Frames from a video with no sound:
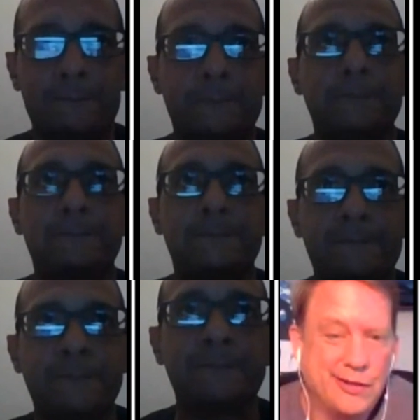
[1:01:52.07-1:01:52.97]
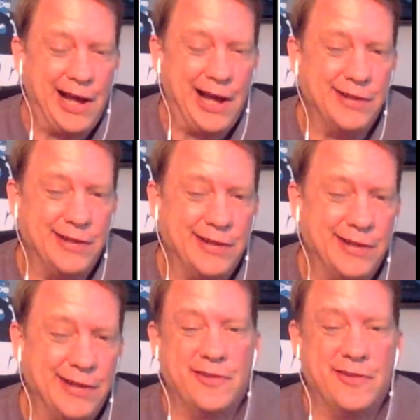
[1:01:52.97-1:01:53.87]
And
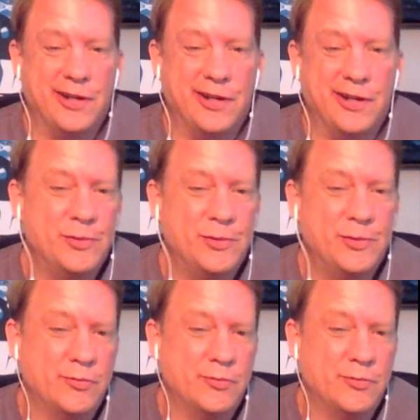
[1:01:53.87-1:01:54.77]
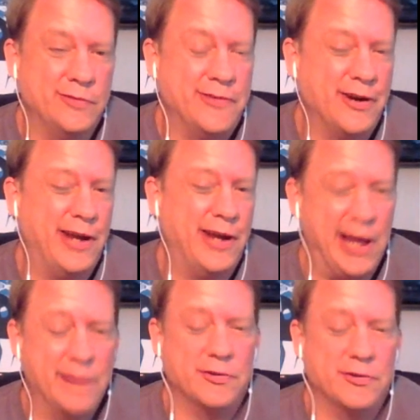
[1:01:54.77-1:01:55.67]
let's face it, Gano was very
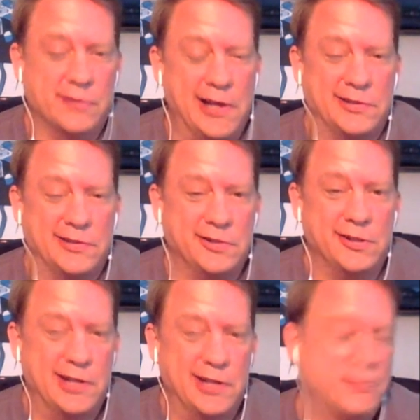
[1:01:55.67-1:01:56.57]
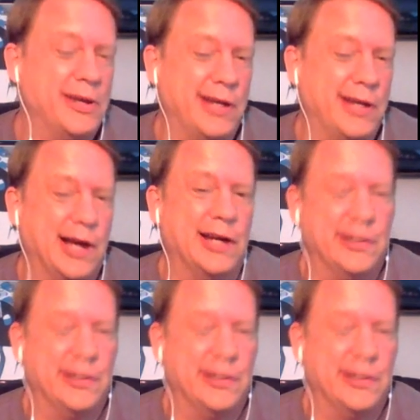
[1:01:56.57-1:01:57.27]
average last year, and that's being kind.